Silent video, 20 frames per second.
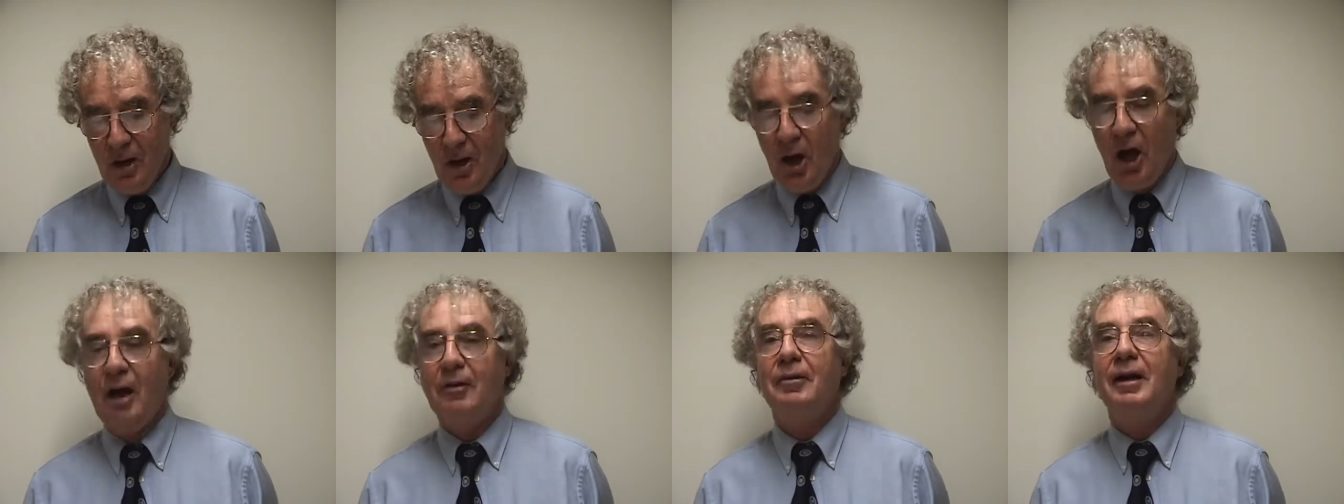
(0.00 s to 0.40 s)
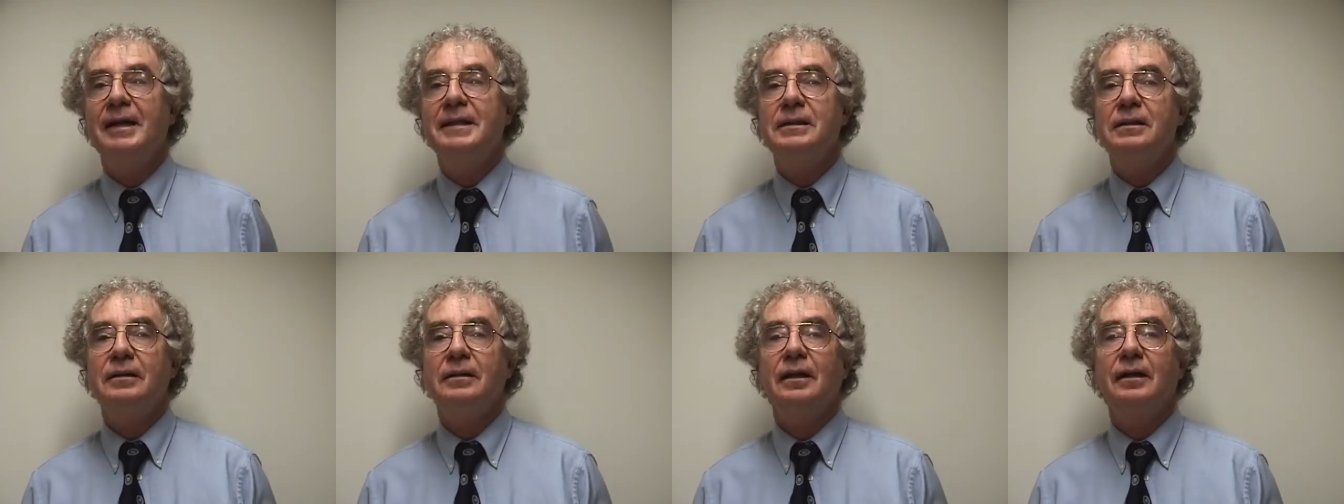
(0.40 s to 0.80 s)
All
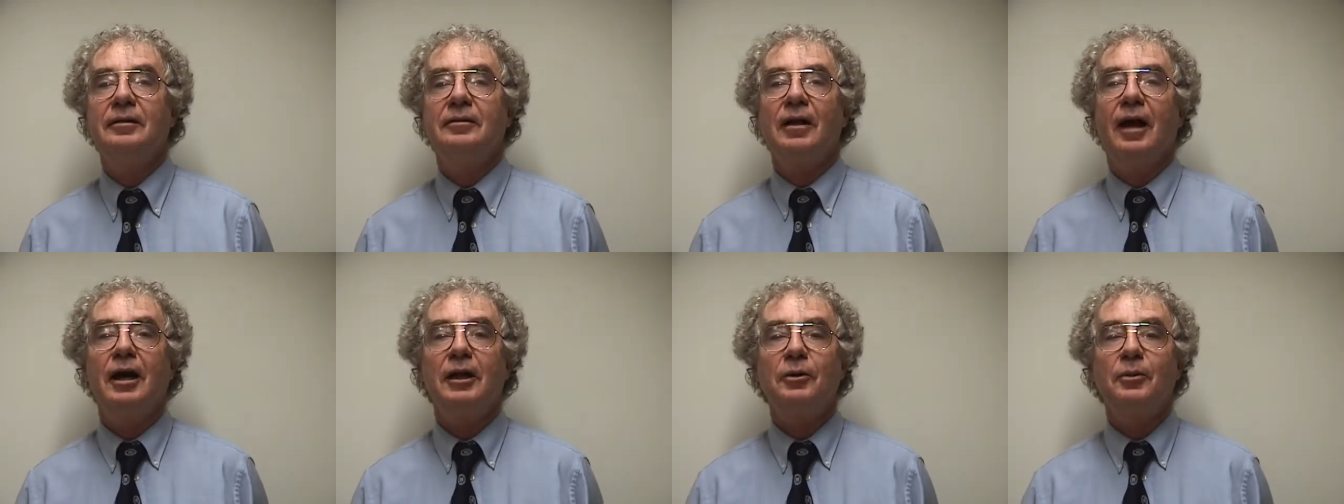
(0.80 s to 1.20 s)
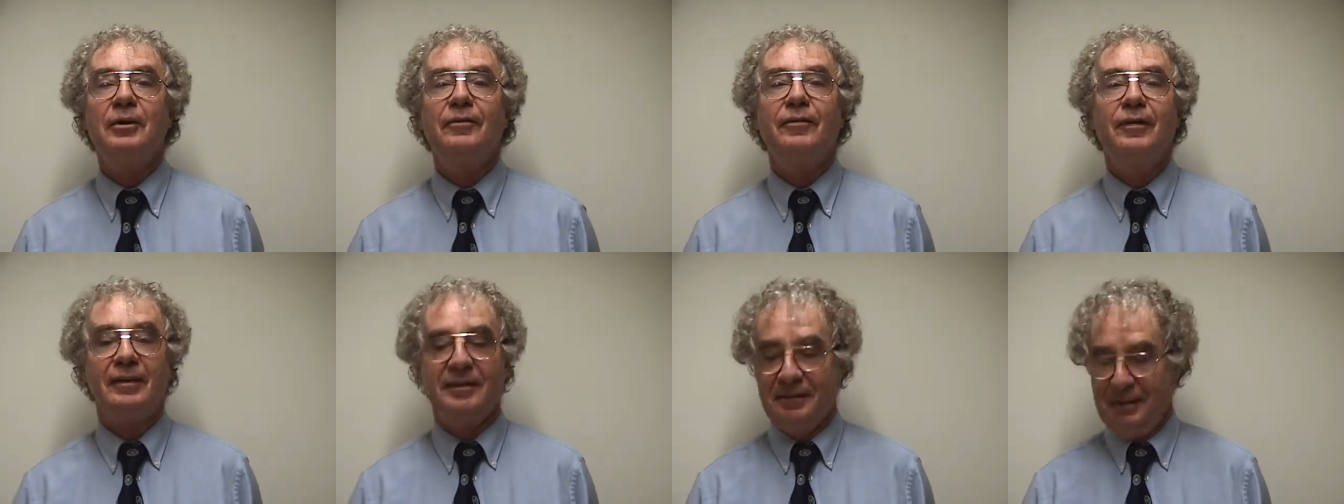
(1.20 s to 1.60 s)
right, so how do we
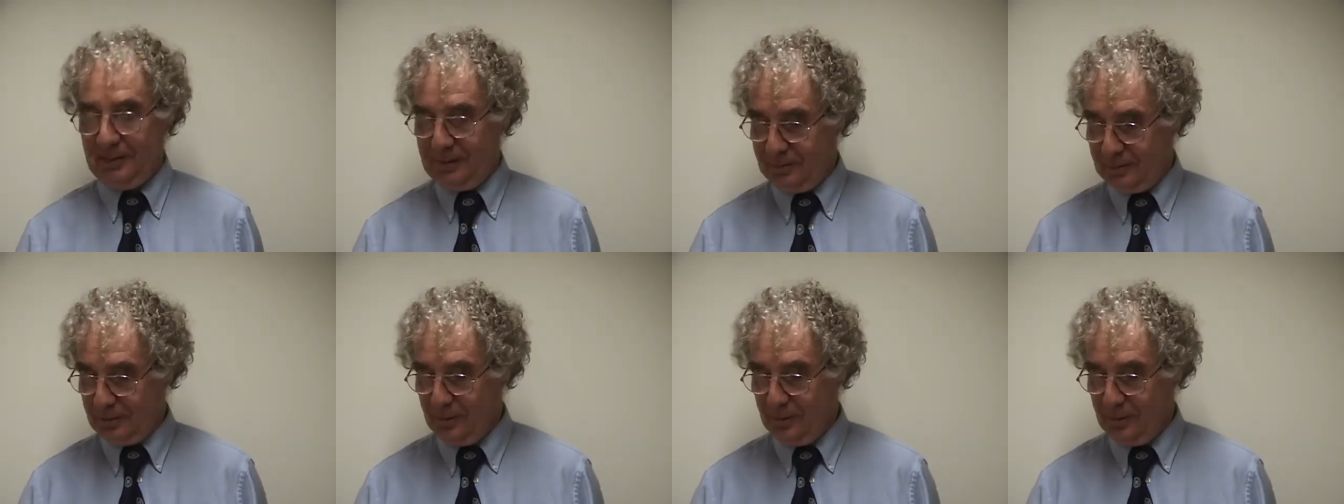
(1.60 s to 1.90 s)
fix this?